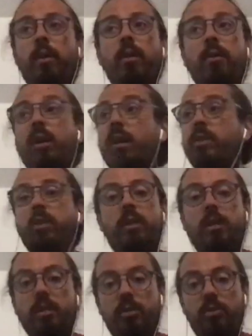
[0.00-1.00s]
other
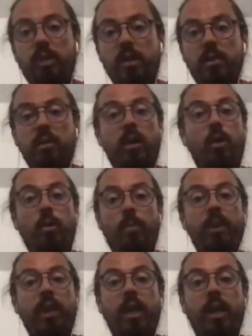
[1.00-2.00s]
countries
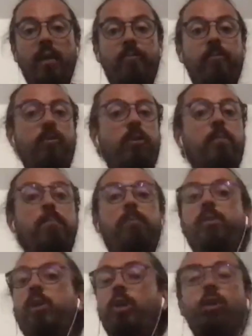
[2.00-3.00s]
opening for
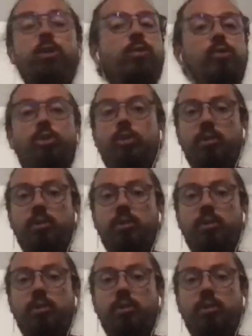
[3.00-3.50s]
huge